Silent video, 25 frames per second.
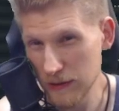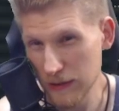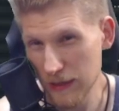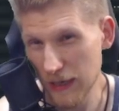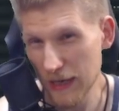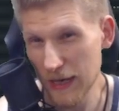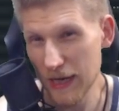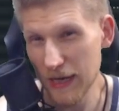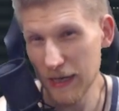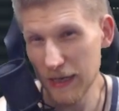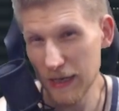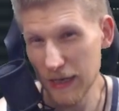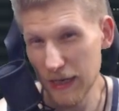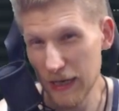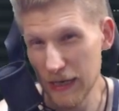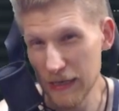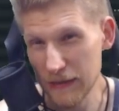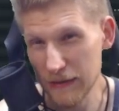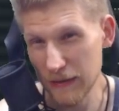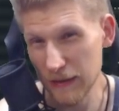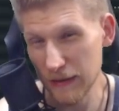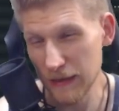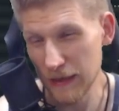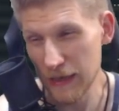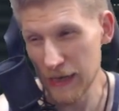like it's
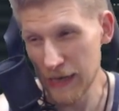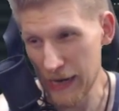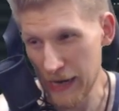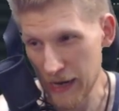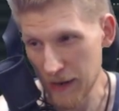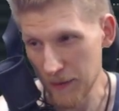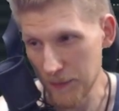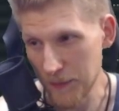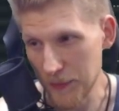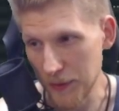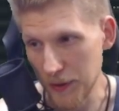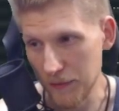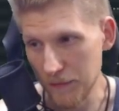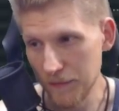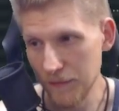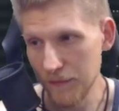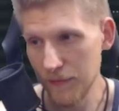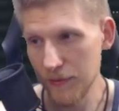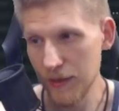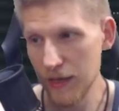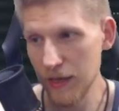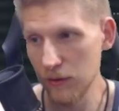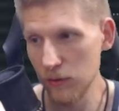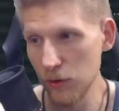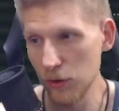gonna happen.
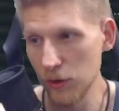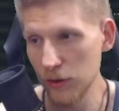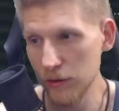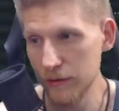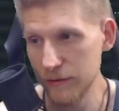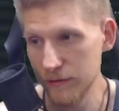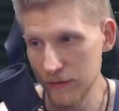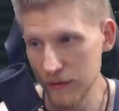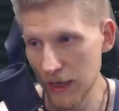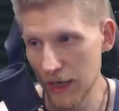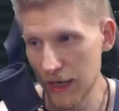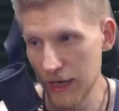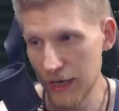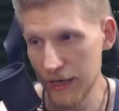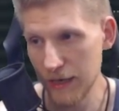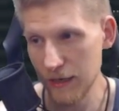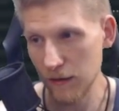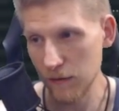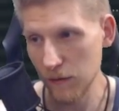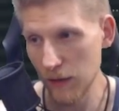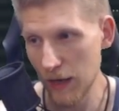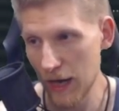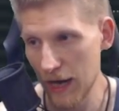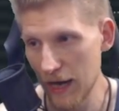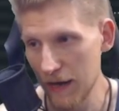It looks like
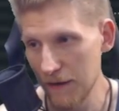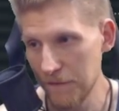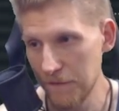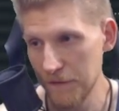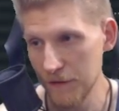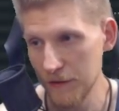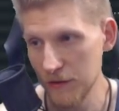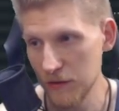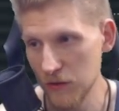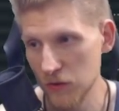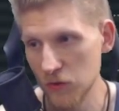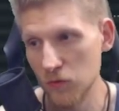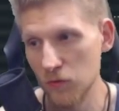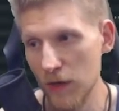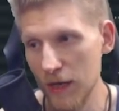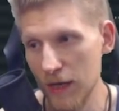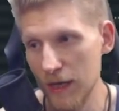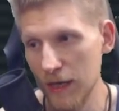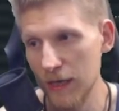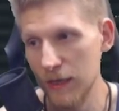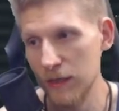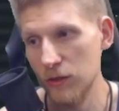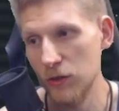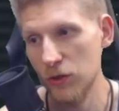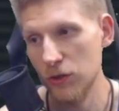Life is
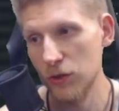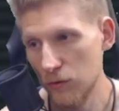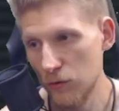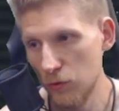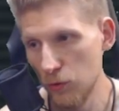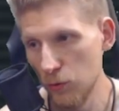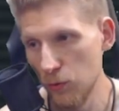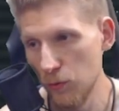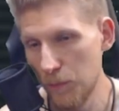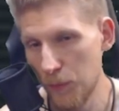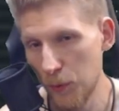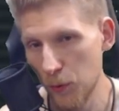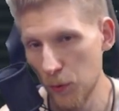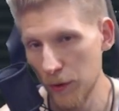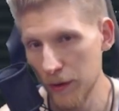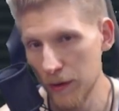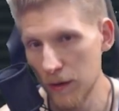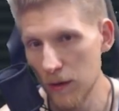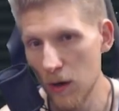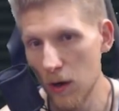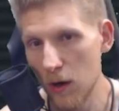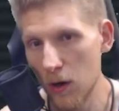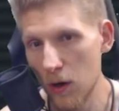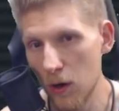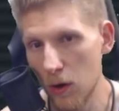Strange
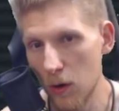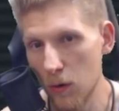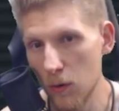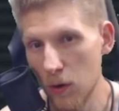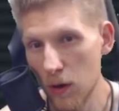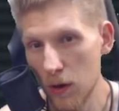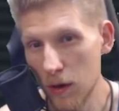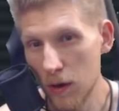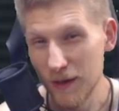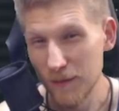2.0,